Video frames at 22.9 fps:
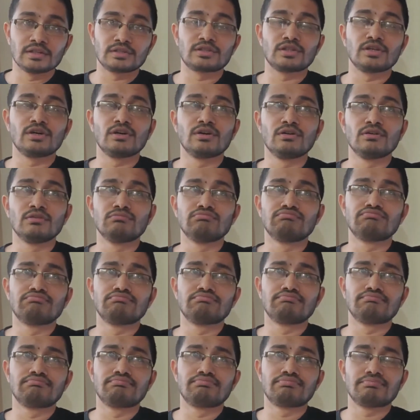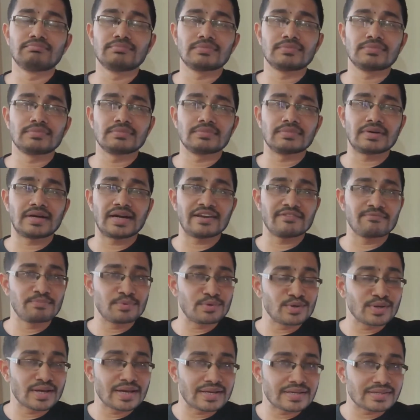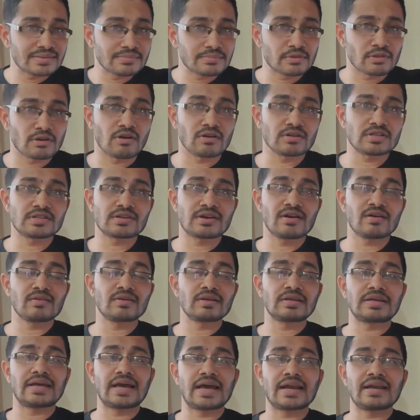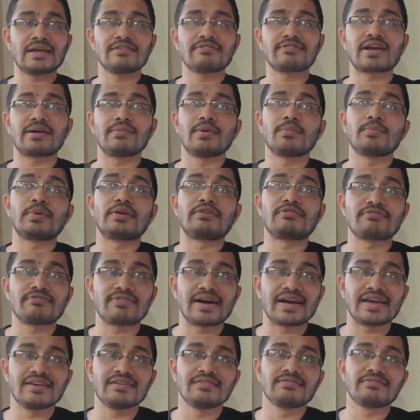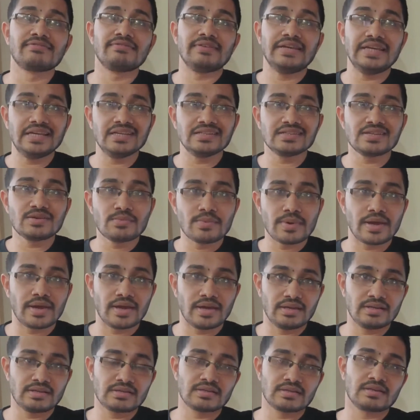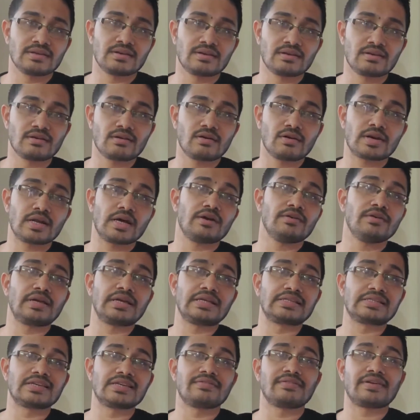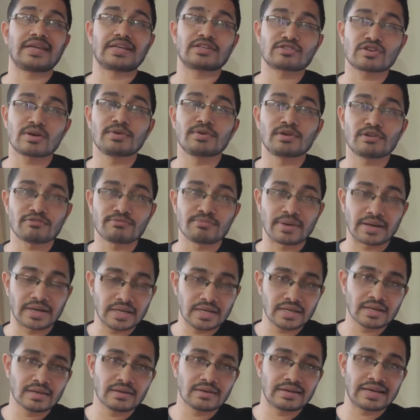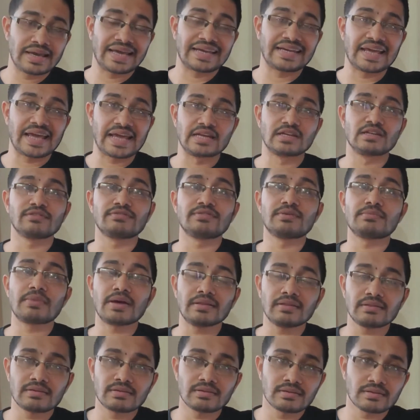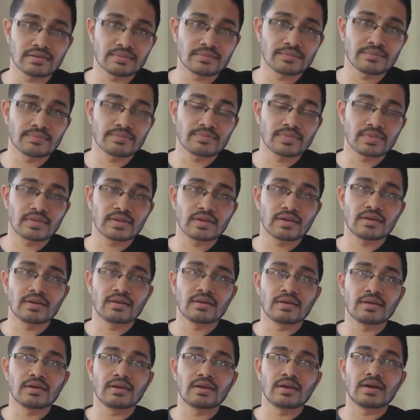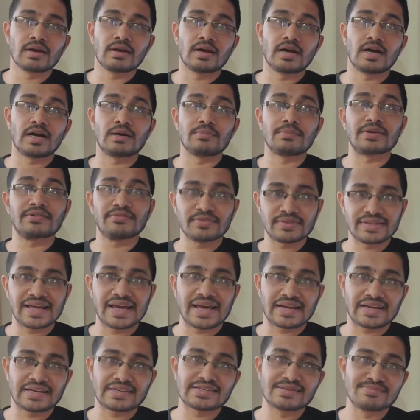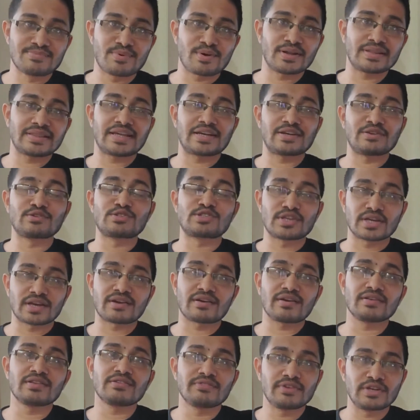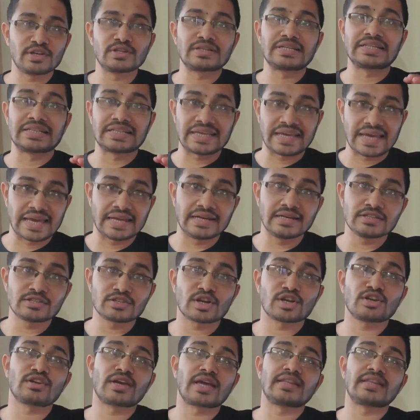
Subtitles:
So I've put together some thoughts around it and I've come up with 5 easy ways on how you can save an extra bit of money at the end of the month. But for that, it is important that you stick around the video till the end so that